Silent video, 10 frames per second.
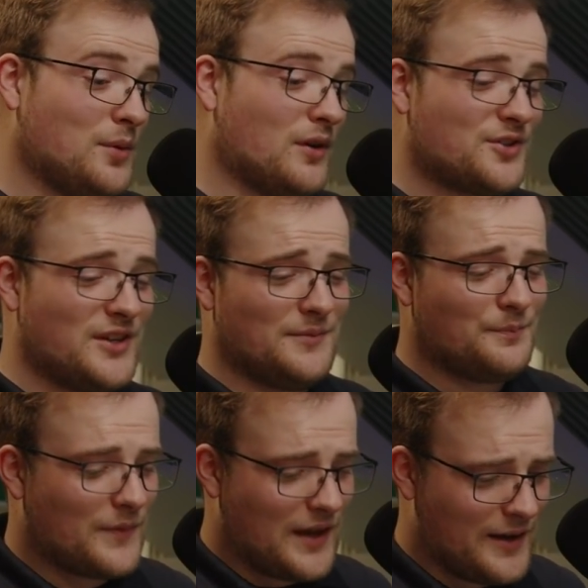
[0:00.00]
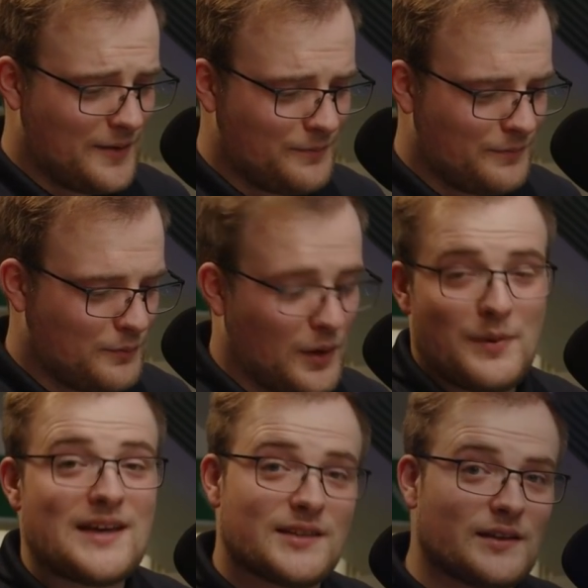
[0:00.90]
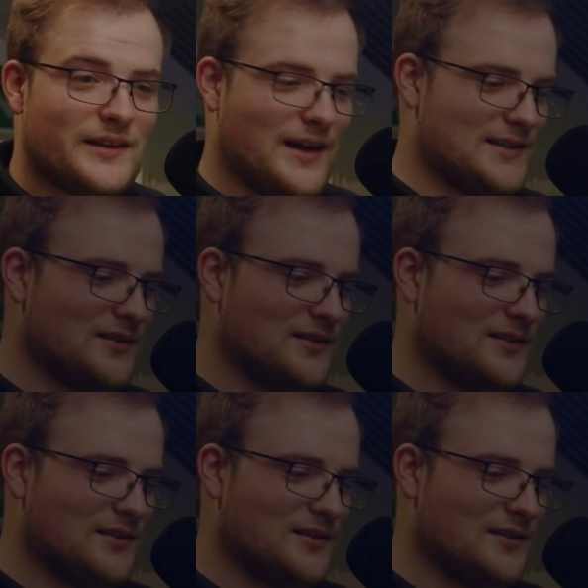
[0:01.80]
blockchain. Um, but basically, yes.